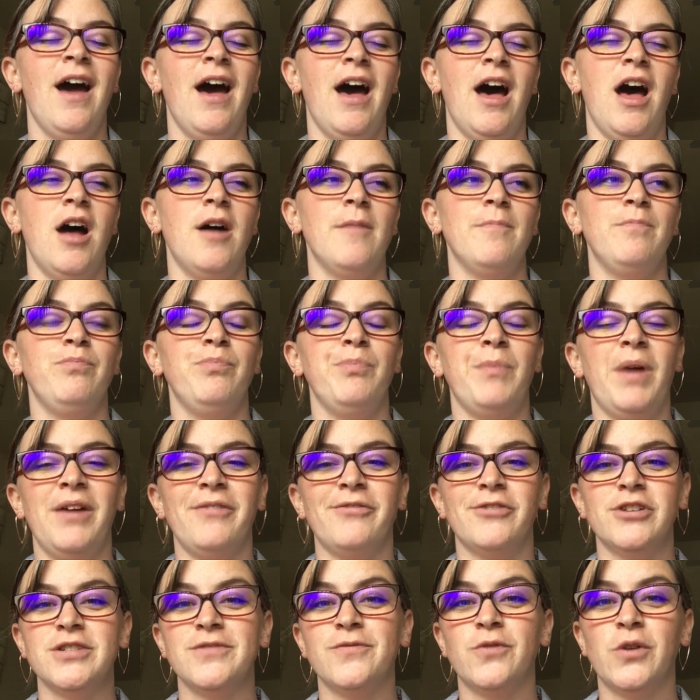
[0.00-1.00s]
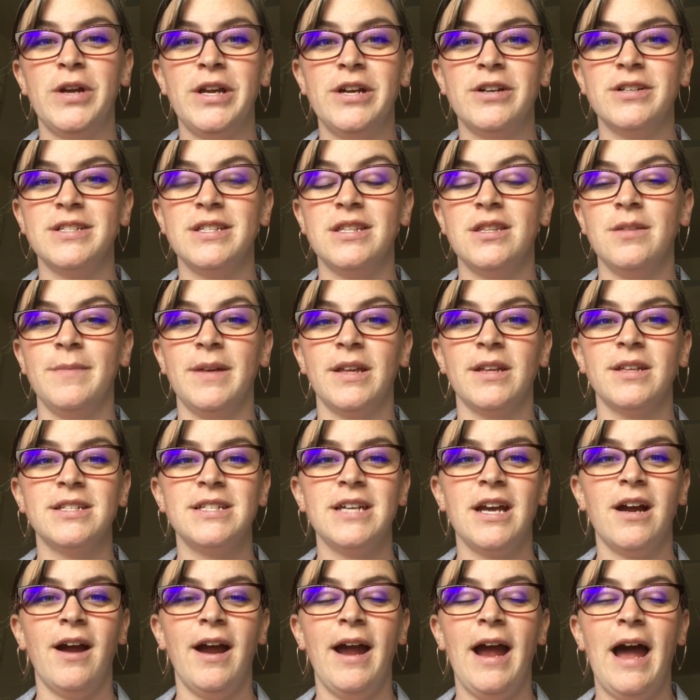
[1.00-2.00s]
My first 4 years in the
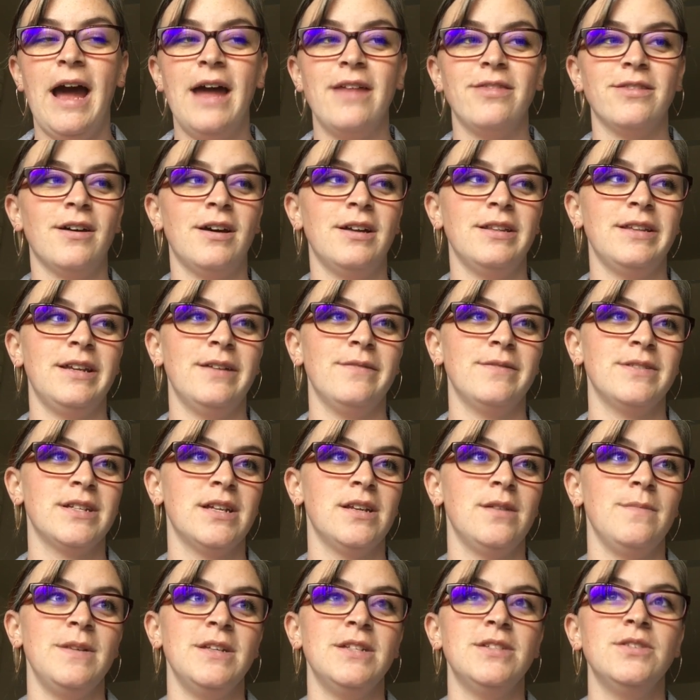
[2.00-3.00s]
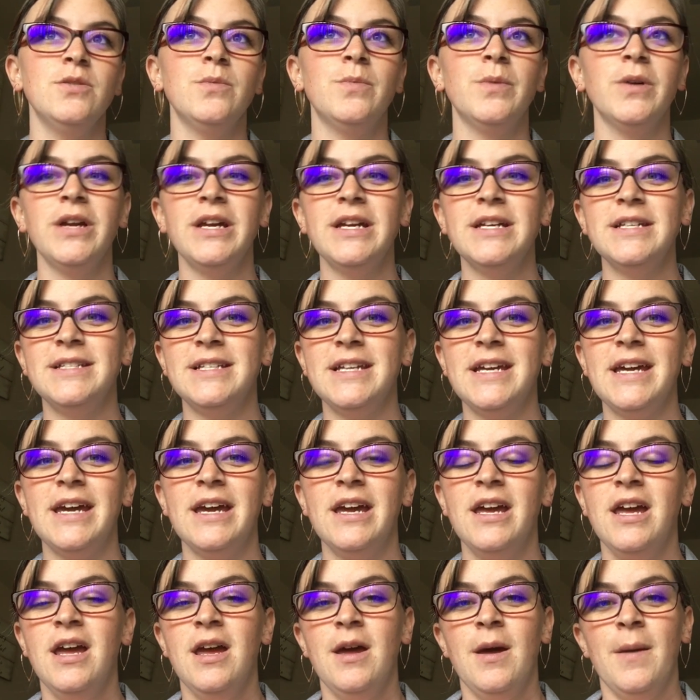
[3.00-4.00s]
military, I thought that it was going to be super
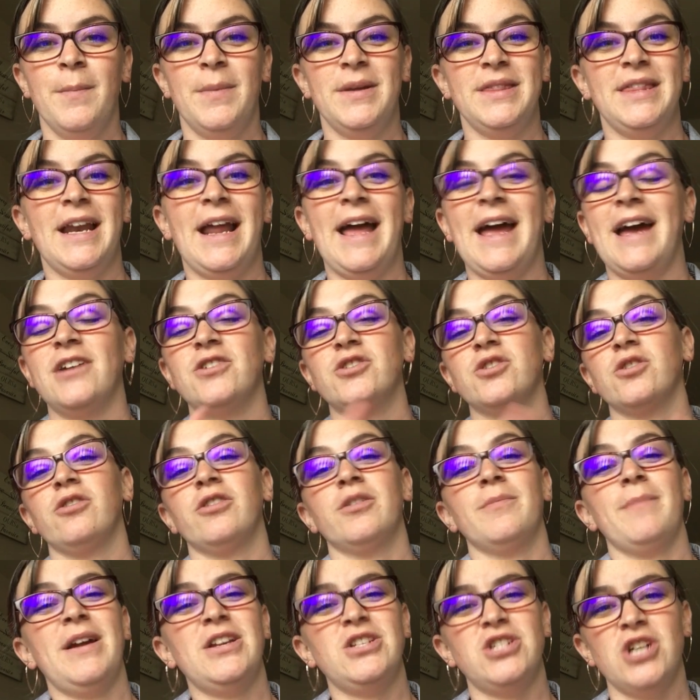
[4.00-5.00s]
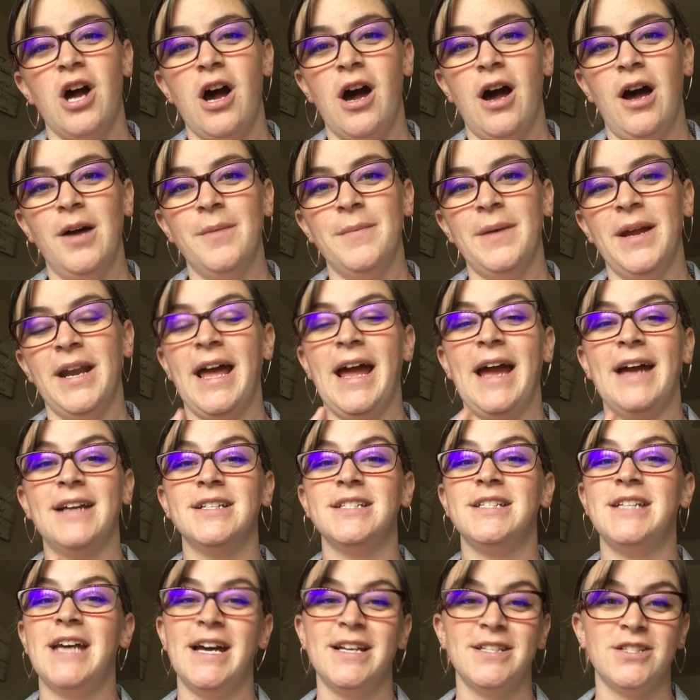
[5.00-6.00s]
easy, but then I had to learn my job, and I had
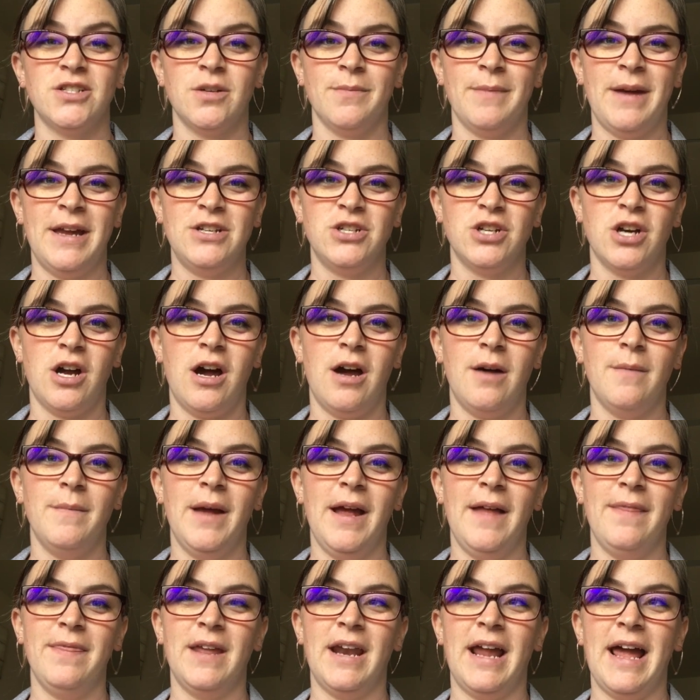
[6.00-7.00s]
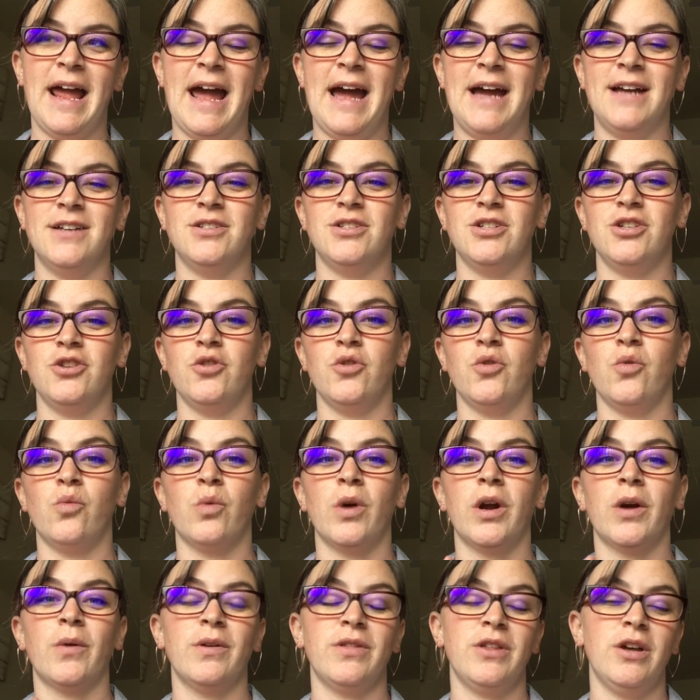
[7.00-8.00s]
to test on my job, and then I had to
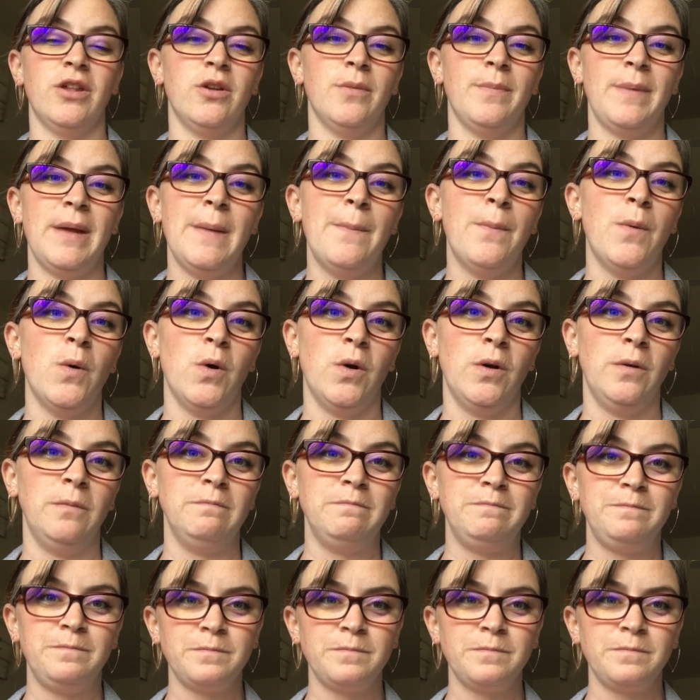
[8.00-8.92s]
work with other people,